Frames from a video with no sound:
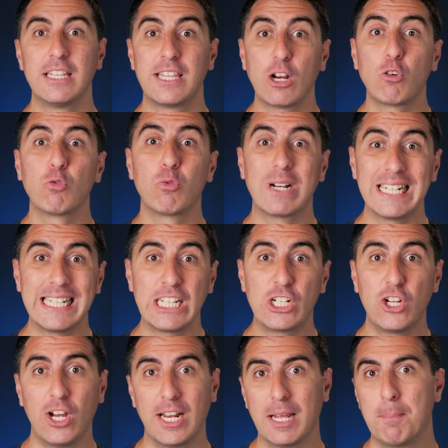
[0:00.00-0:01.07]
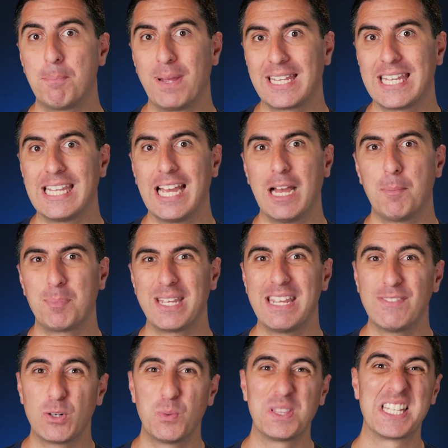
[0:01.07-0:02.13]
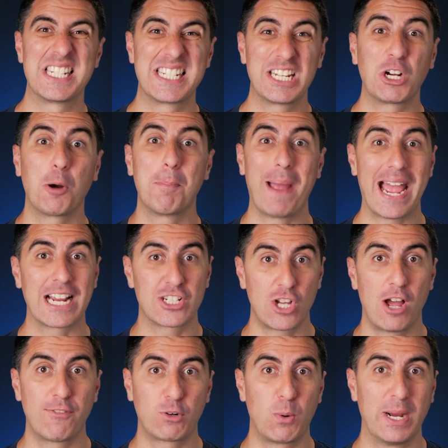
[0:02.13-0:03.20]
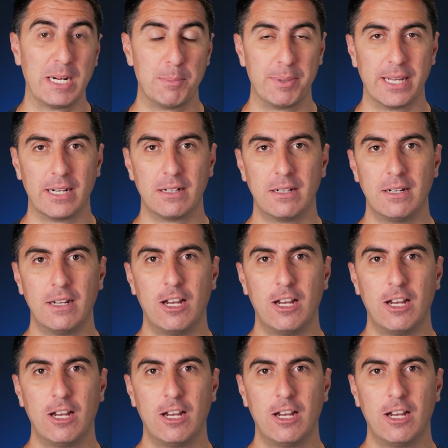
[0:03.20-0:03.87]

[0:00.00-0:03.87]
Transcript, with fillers: they're really good at picking up even when the singer backs off quite a bit.